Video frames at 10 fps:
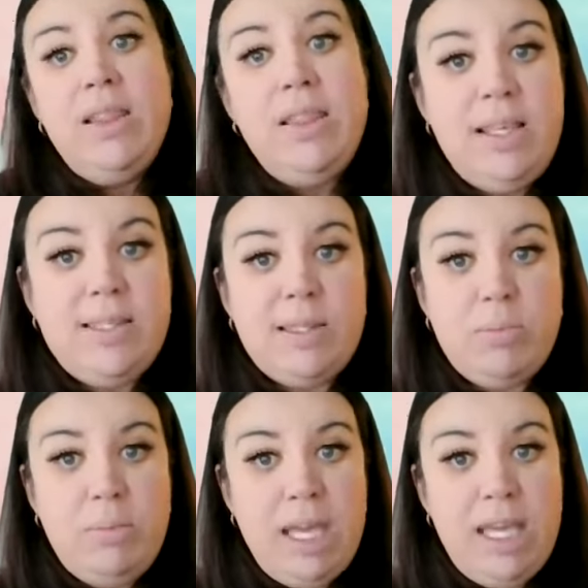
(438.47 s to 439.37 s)
this
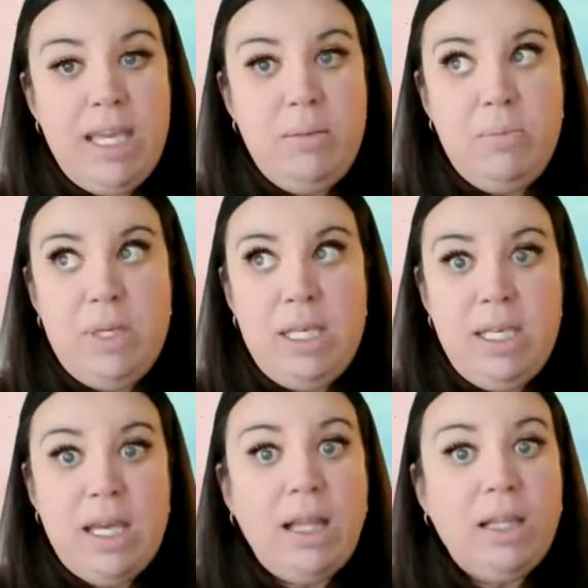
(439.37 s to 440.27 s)
may
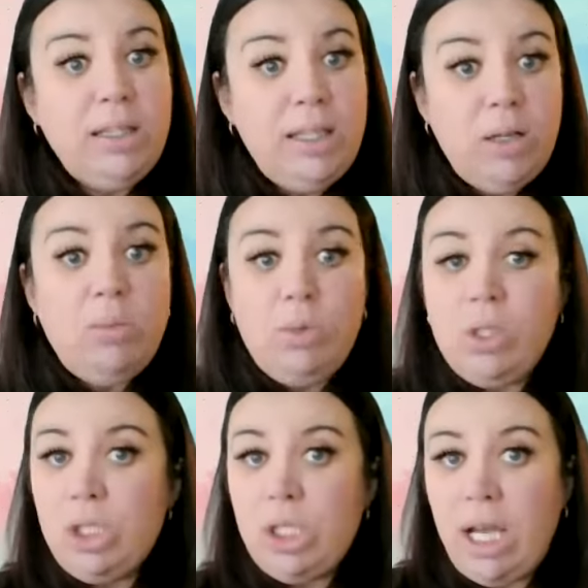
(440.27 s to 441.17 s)
be a little
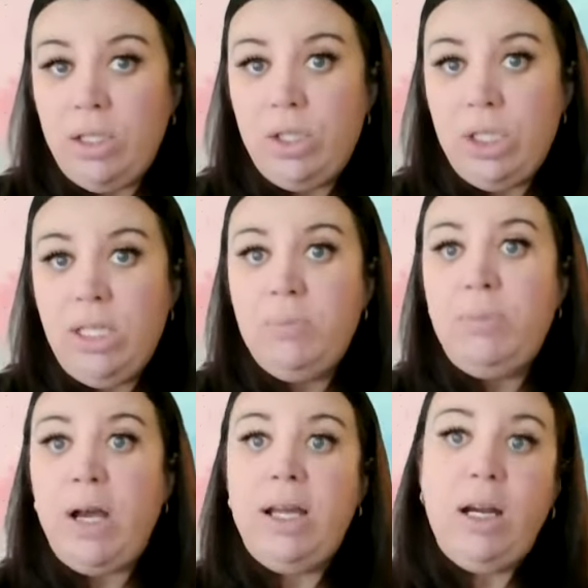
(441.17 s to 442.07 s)
more challenging,
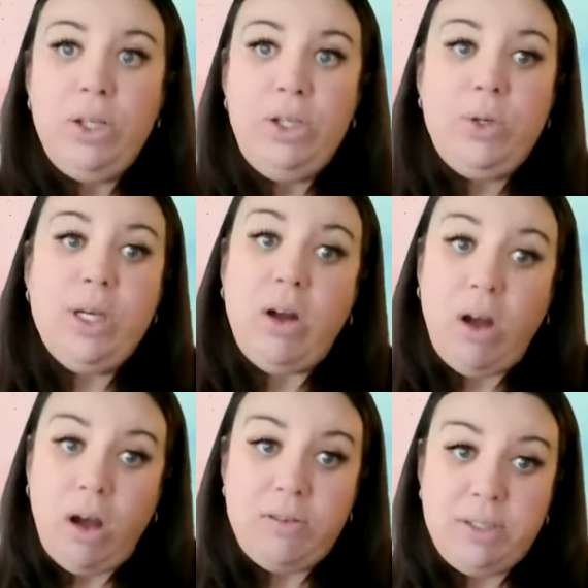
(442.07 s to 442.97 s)
but you can
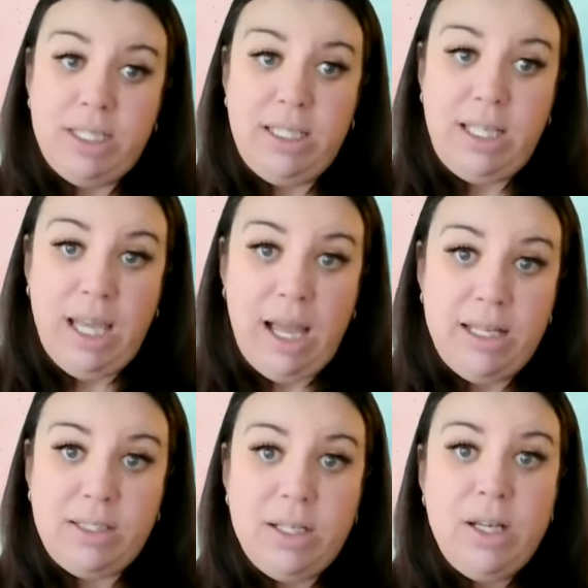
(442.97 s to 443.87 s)
often
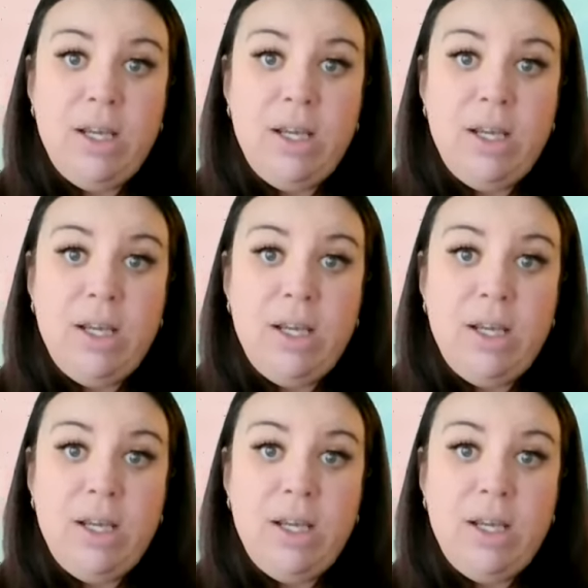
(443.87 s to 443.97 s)
get